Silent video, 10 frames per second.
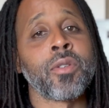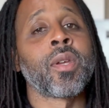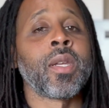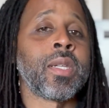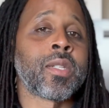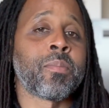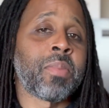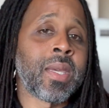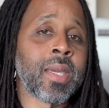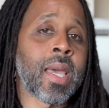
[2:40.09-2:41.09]
you're going to need to
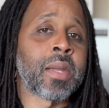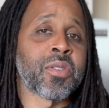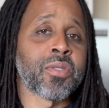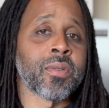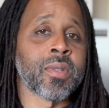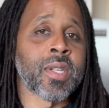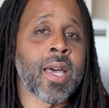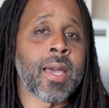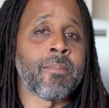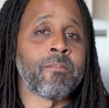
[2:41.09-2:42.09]
peak at a certain
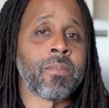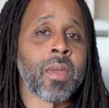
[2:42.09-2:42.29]
time.